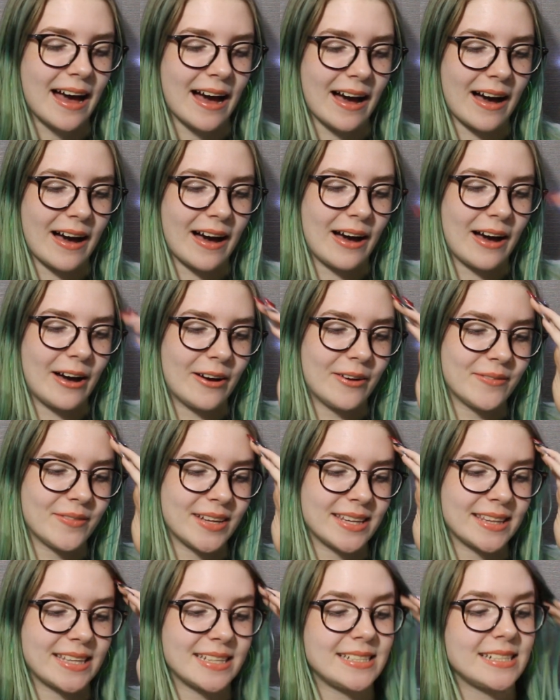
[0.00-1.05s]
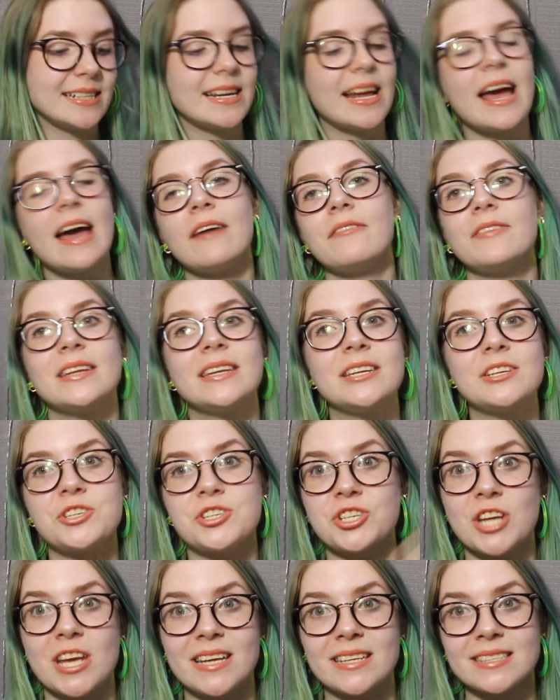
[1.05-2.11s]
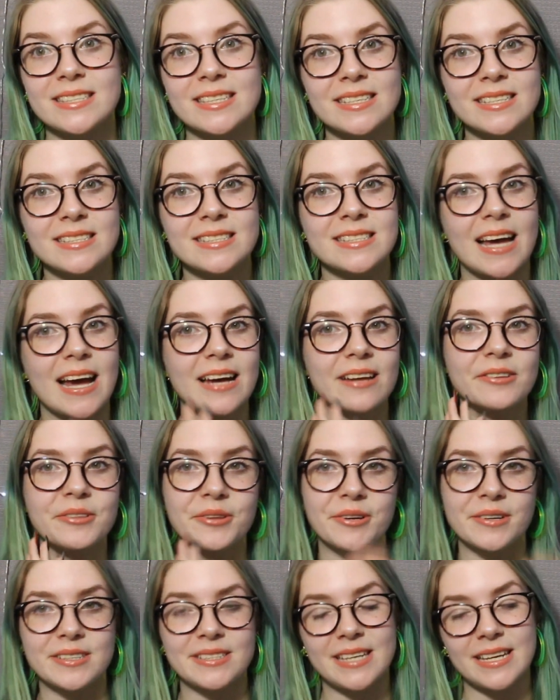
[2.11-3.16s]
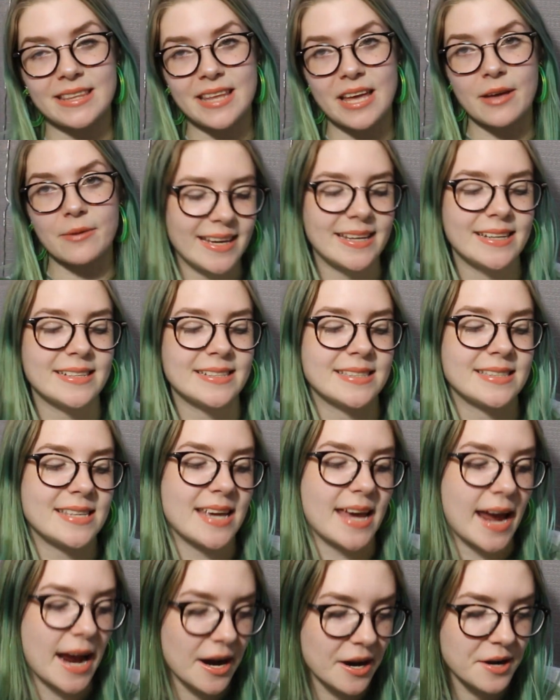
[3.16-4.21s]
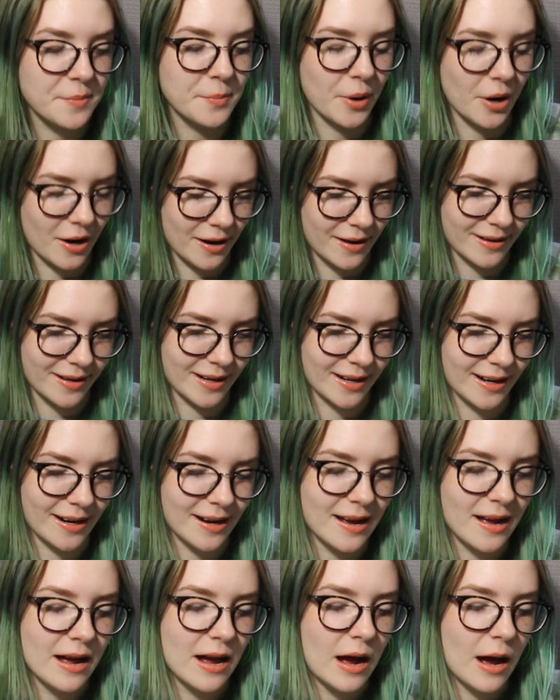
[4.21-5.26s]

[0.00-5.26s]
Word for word: um, they didn't have any chases I looked at them it is the Harry Potter